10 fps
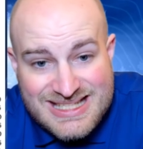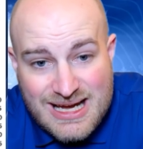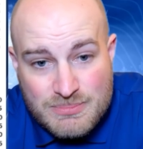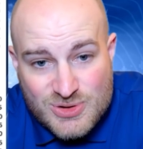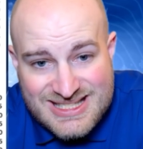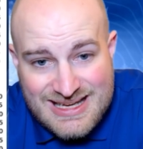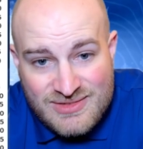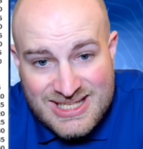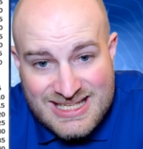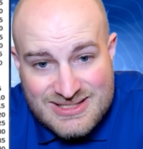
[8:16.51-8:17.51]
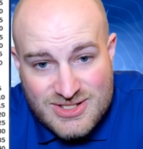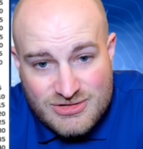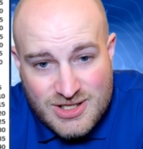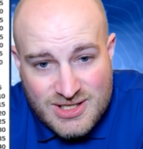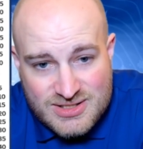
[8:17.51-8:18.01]
to upper 70s
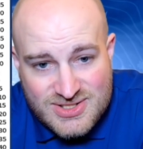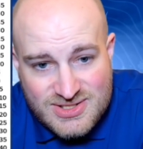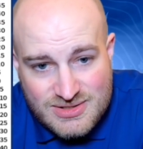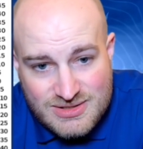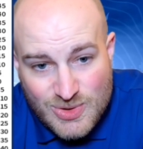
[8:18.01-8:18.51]
across,